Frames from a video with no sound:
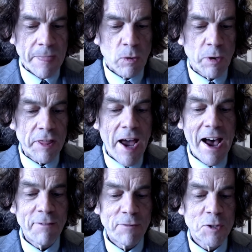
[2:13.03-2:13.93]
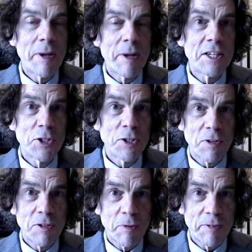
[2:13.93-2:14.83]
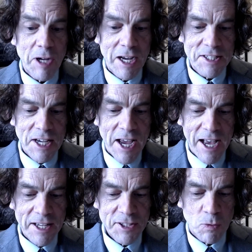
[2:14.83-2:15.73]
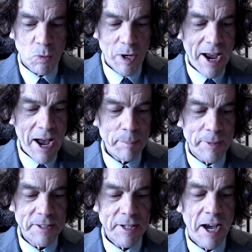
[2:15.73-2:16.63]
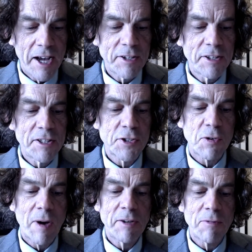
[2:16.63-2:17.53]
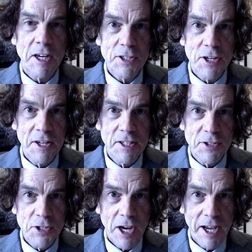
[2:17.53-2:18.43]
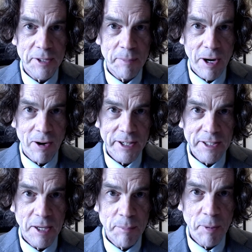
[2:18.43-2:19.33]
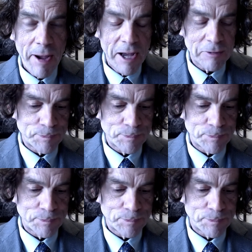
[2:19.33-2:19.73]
With half as many children, we've got to ask, what happened? How did this great reduction in childbearing come about?